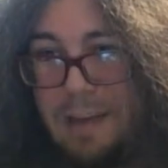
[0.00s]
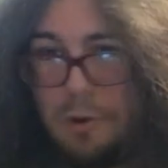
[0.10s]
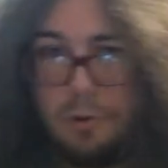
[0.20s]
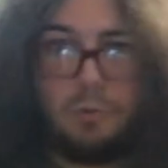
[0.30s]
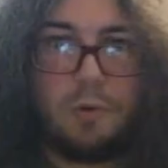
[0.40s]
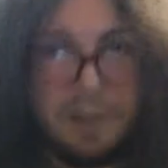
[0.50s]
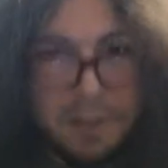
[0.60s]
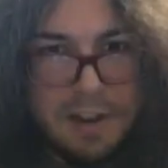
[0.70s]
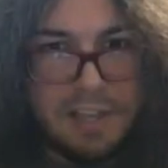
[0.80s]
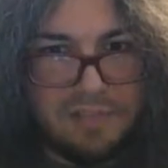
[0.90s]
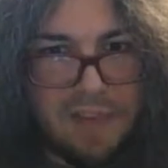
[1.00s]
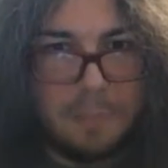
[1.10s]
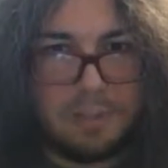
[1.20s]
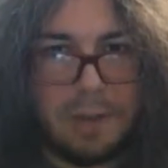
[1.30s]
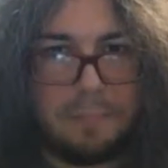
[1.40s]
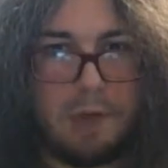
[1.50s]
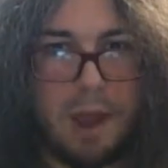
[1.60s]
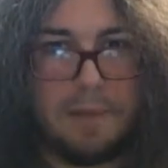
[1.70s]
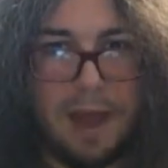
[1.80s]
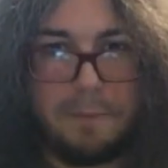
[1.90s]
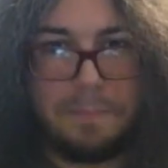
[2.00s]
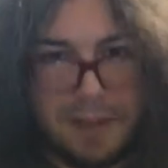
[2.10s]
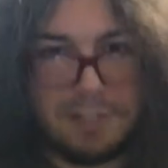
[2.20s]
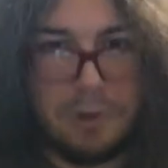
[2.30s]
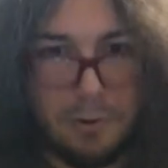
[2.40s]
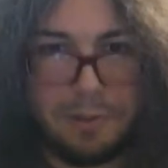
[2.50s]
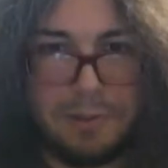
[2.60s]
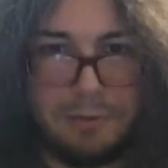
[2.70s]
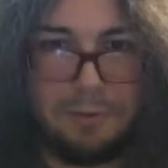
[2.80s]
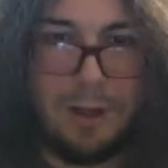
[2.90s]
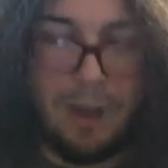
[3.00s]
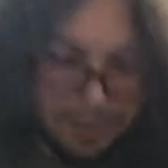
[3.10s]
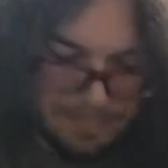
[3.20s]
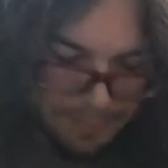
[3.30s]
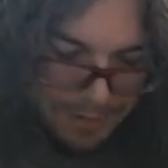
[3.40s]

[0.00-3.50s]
But we're in the days of Amazon Prime now. That's totally too long.